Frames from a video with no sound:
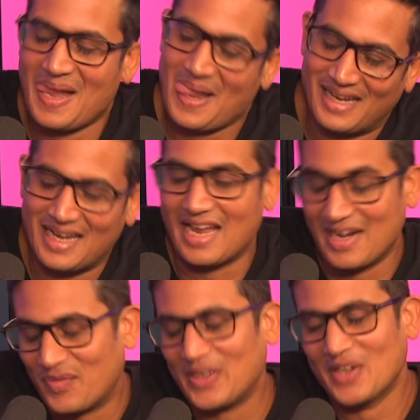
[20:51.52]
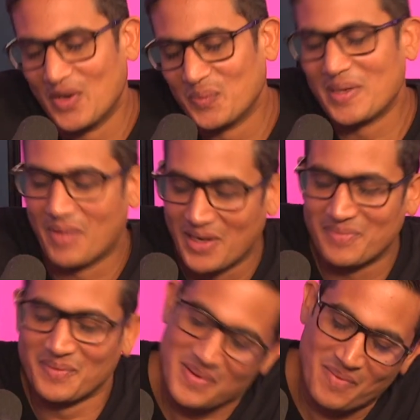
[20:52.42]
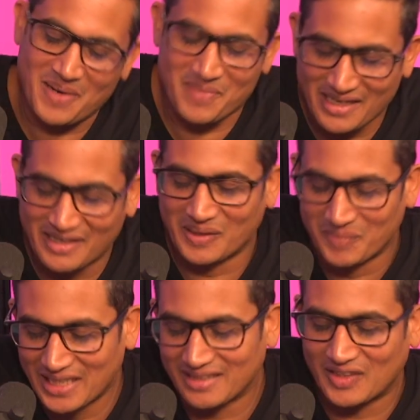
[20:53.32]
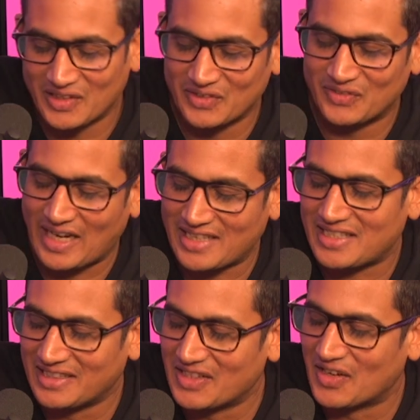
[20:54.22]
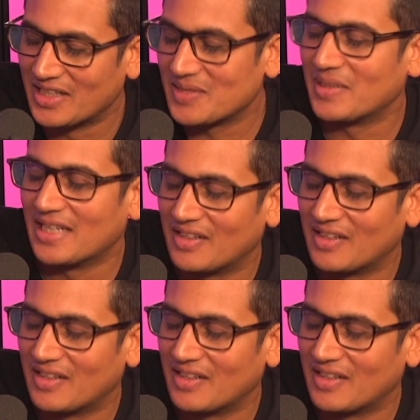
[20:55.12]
And if we don't, we might be a little bit kind of vaccine deniers, but yeah. Okay.